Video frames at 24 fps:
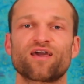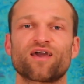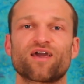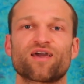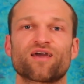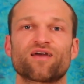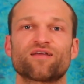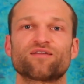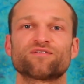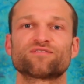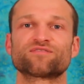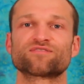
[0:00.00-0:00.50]

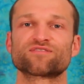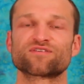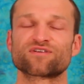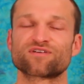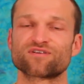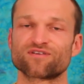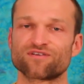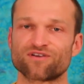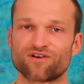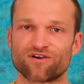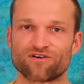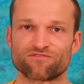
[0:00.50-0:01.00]
and
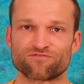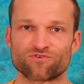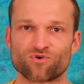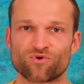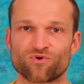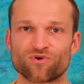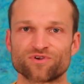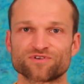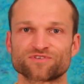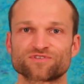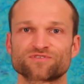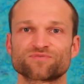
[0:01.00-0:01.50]
of
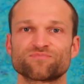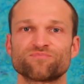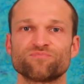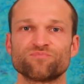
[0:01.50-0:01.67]
course,